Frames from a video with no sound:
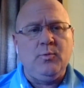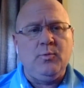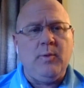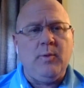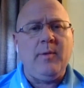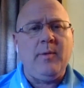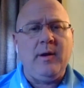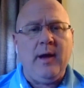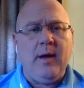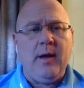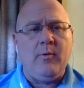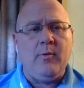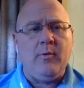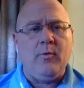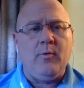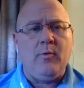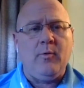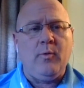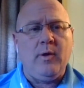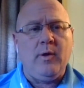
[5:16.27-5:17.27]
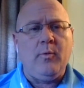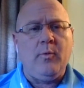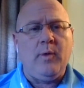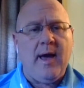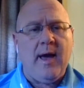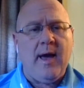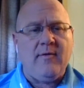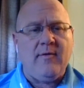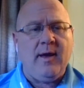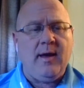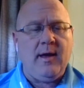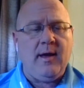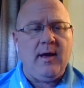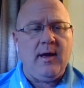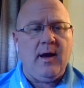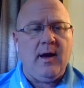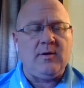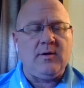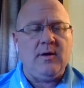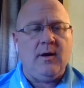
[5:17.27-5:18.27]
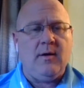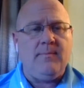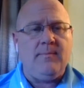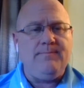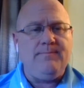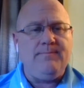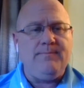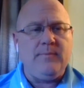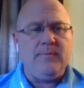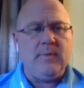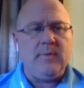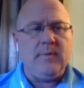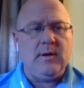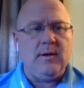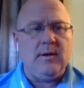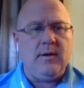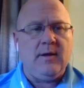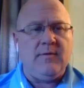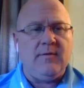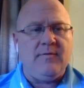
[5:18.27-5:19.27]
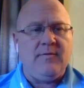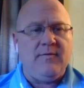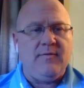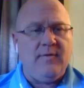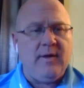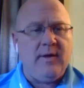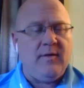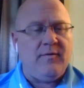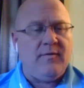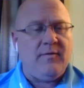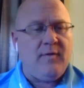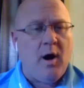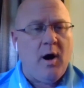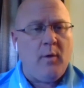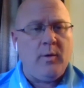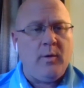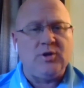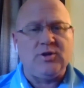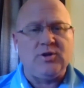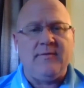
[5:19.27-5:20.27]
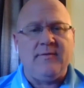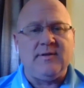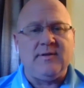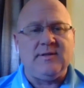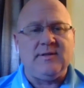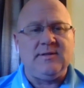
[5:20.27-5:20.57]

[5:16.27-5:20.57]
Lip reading: Maybe we have in the fall, we usually have